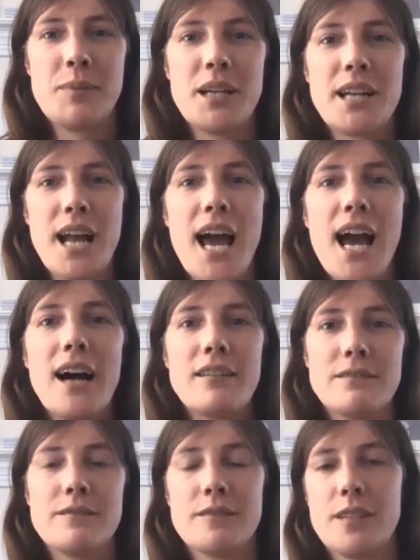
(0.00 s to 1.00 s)
but
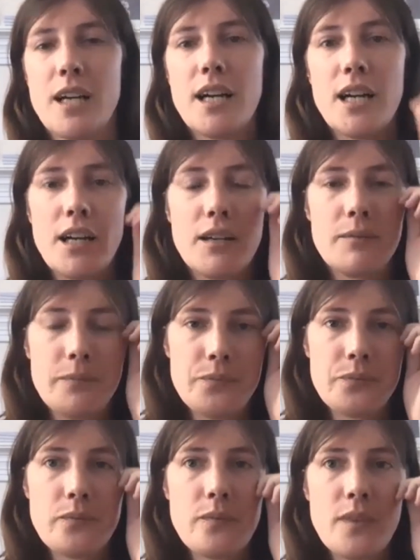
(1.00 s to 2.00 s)
have an
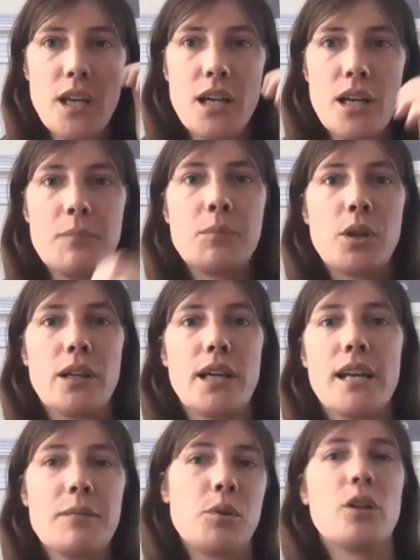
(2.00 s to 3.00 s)

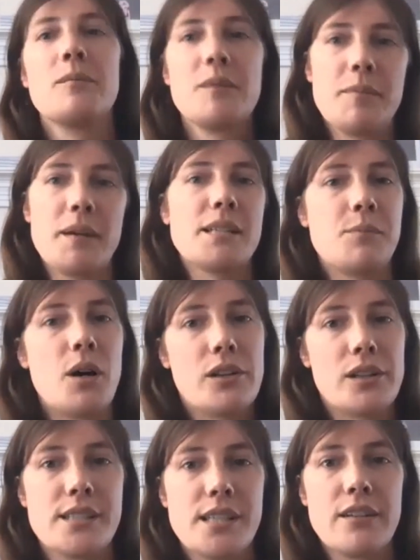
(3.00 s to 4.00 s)
employment-based
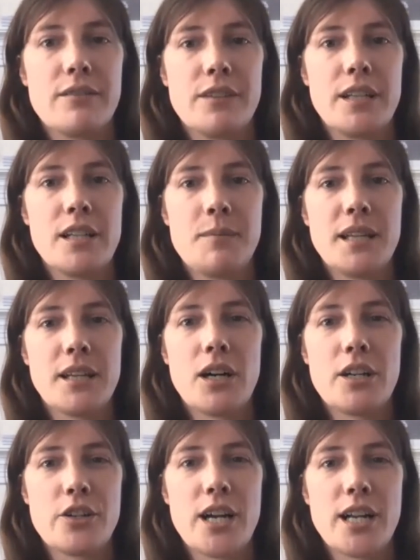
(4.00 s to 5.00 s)
model instead of an independent
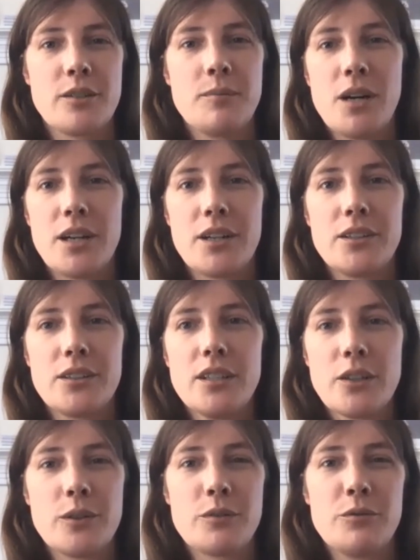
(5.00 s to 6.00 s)
contractor model
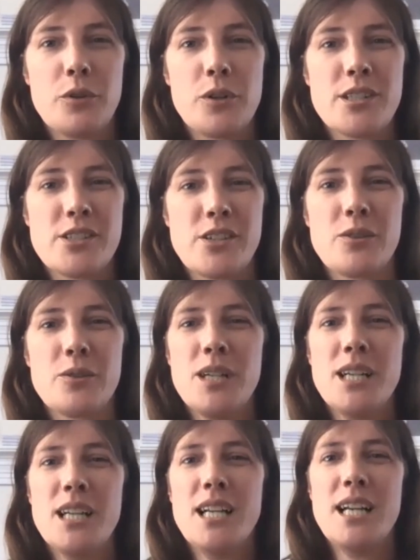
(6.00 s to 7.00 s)
going forward. So
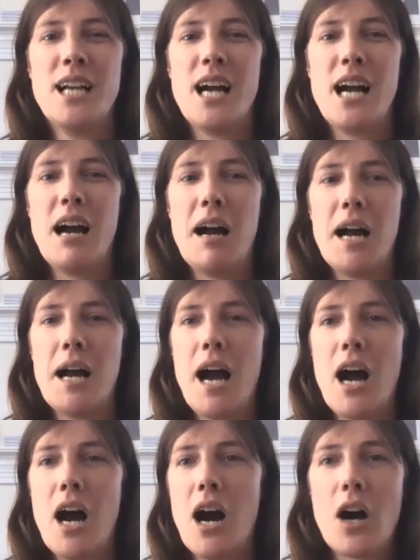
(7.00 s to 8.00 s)

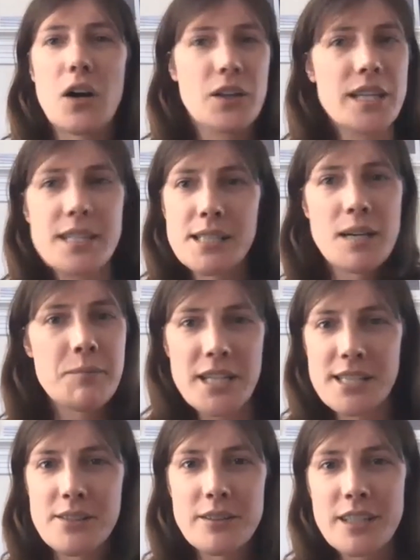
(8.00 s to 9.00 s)
are these
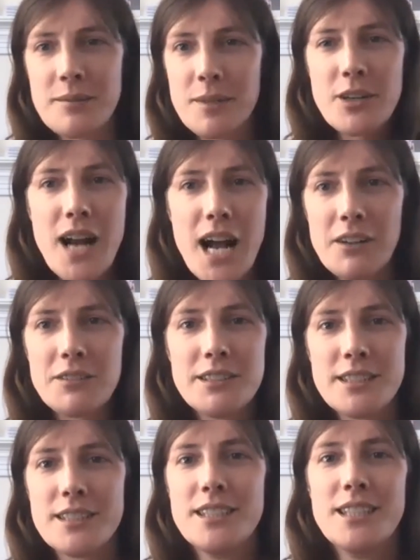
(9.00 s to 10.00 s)
companies still going to be
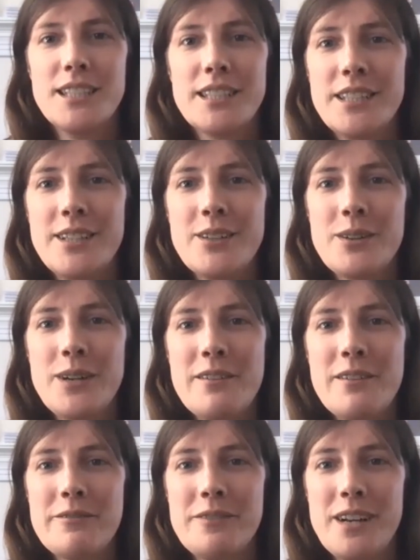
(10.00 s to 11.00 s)
around,
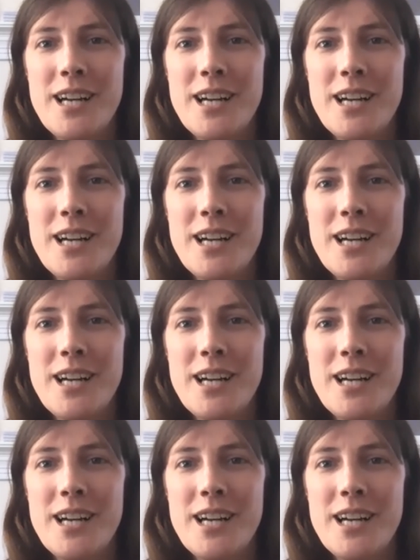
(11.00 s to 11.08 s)
if